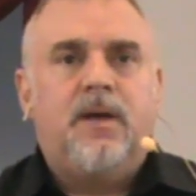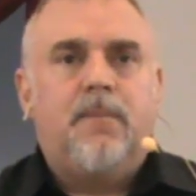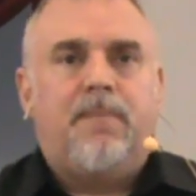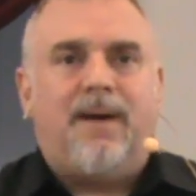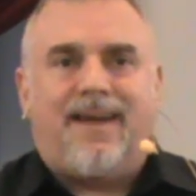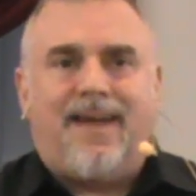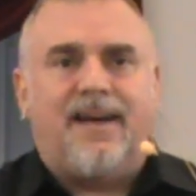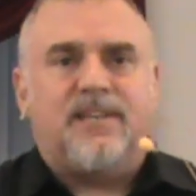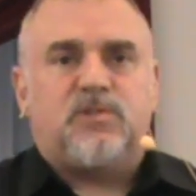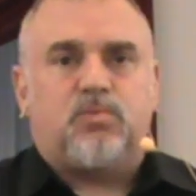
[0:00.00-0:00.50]

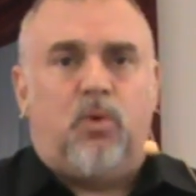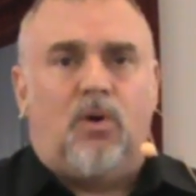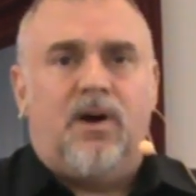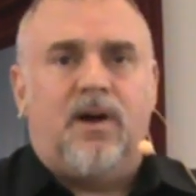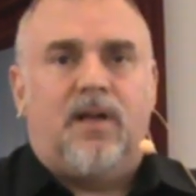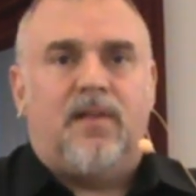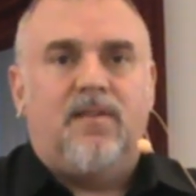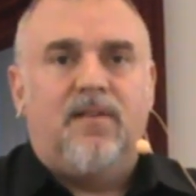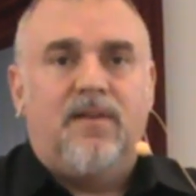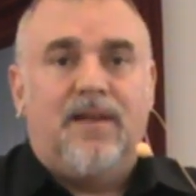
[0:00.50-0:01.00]
But guess
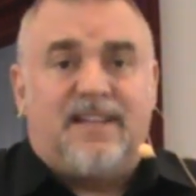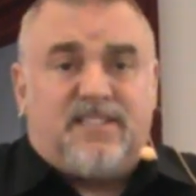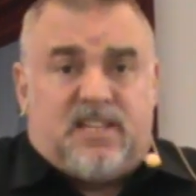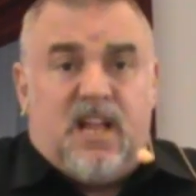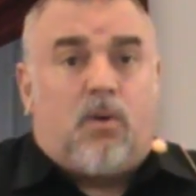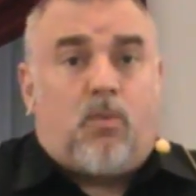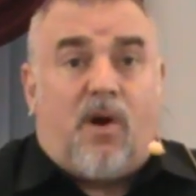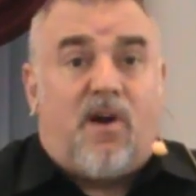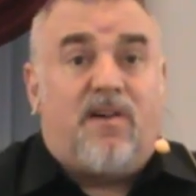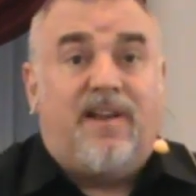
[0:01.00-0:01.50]
what? That's
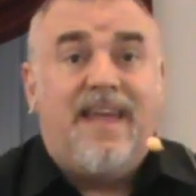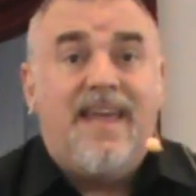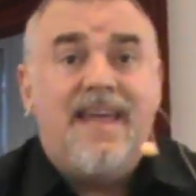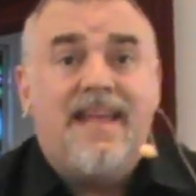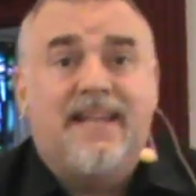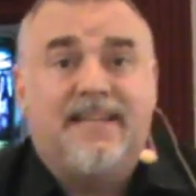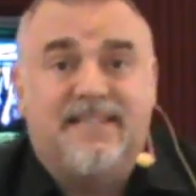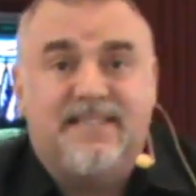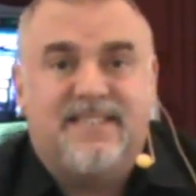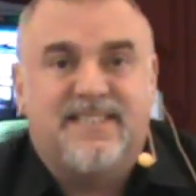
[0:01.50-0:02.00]
not where it
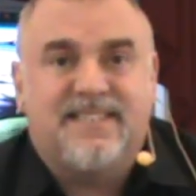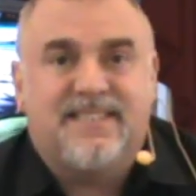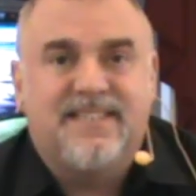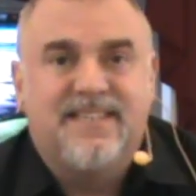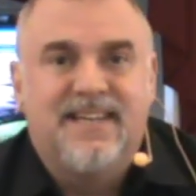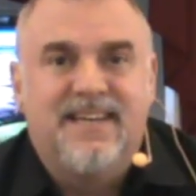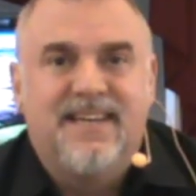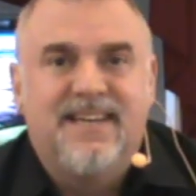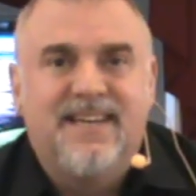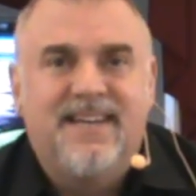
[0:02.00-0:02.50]

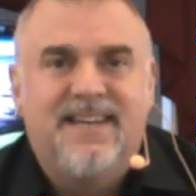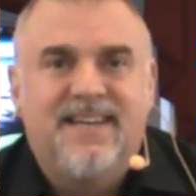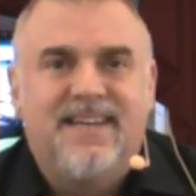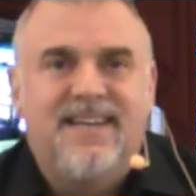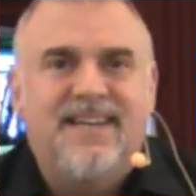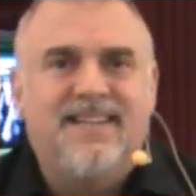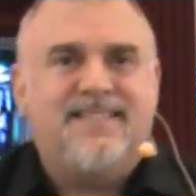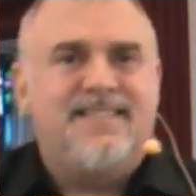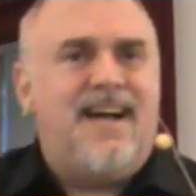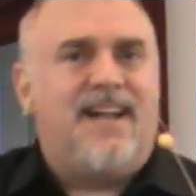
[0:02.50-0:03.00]
ends.
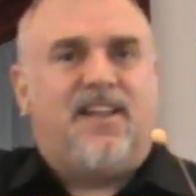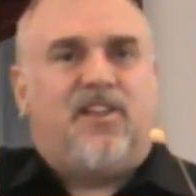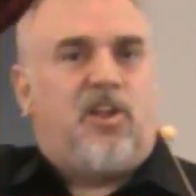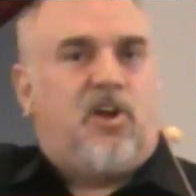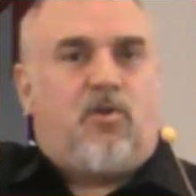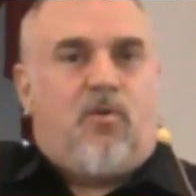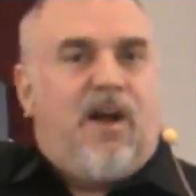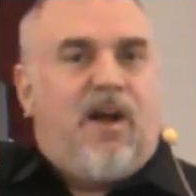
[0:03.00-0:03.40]
It's not at the